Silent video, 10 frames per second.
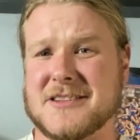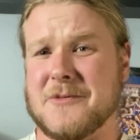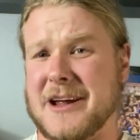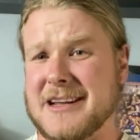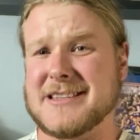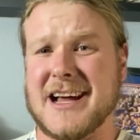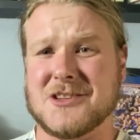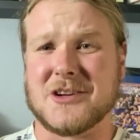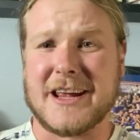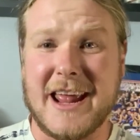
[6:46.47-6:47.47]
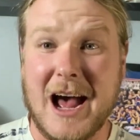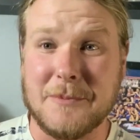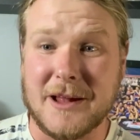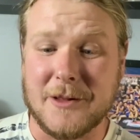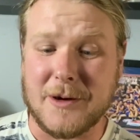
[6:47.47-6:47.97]
So we're going to touch on a
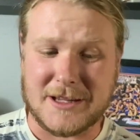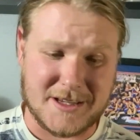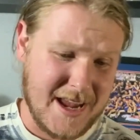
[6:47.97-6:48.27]
couple other ones.